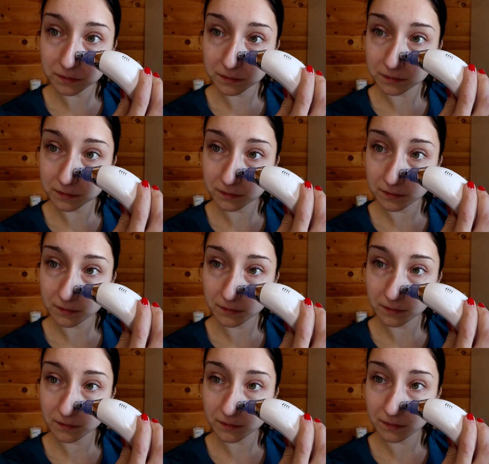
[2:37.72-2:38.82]

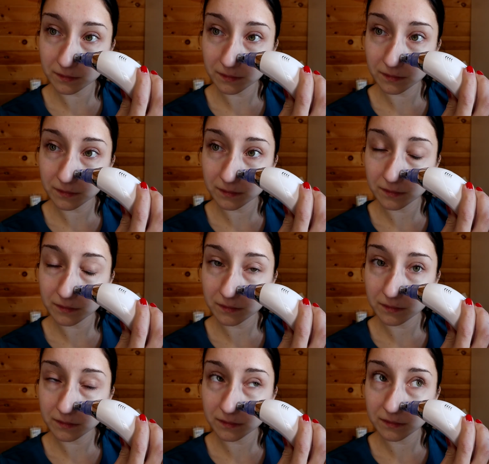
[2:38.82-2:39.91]

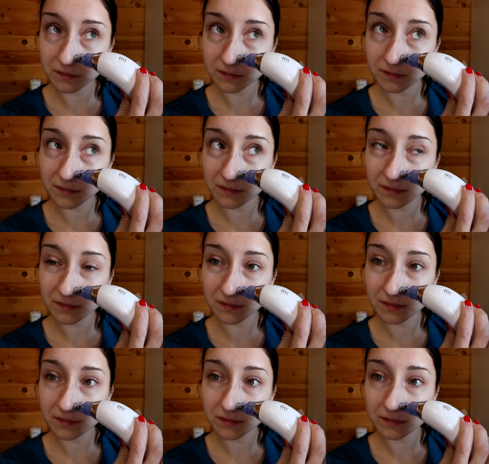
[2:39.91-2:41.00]

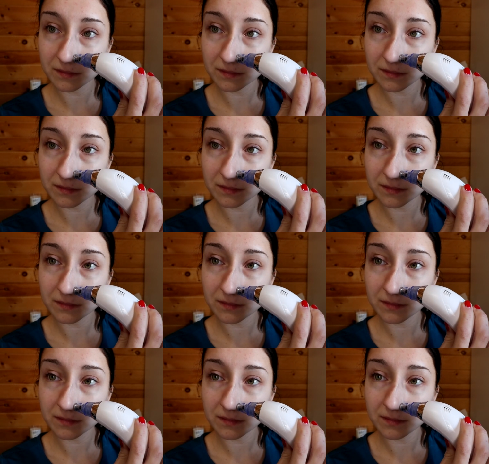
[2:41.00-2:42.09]

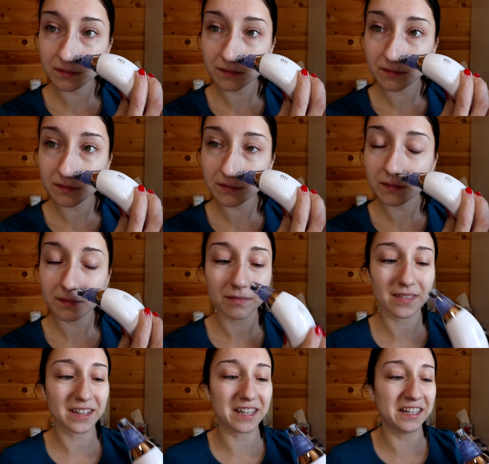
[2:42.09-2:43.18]

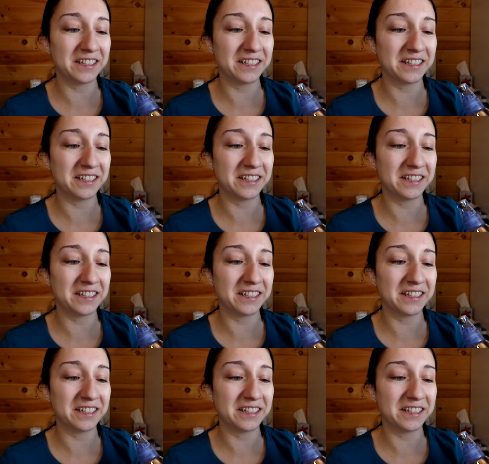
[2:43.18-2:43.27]
No one is speaking in this clip.